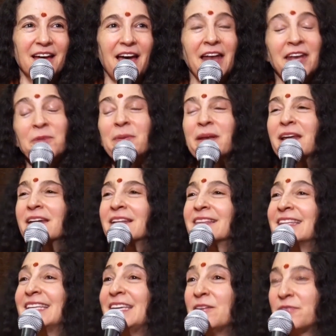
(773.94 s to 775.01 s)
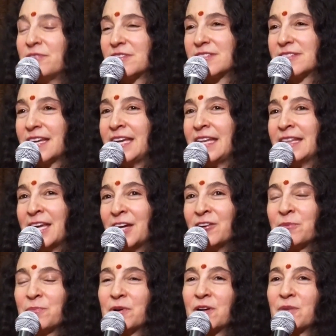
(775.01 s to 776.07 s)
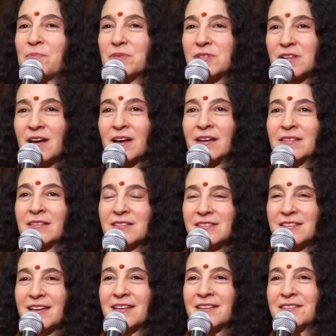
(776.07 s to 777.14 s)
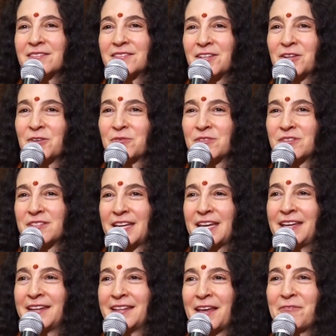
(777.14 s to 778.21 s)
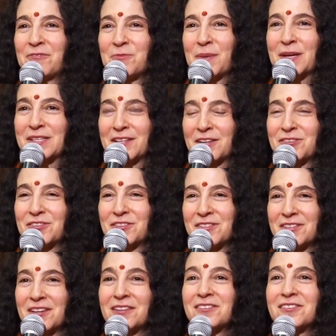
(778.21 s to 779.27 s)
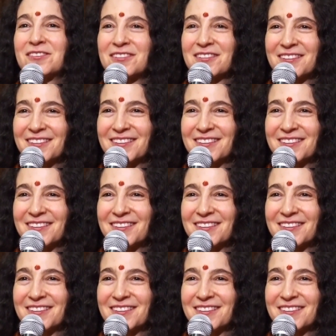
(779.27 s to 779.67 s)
Anybody going to leave the stain there and put up a sign that says, stain left by such and such?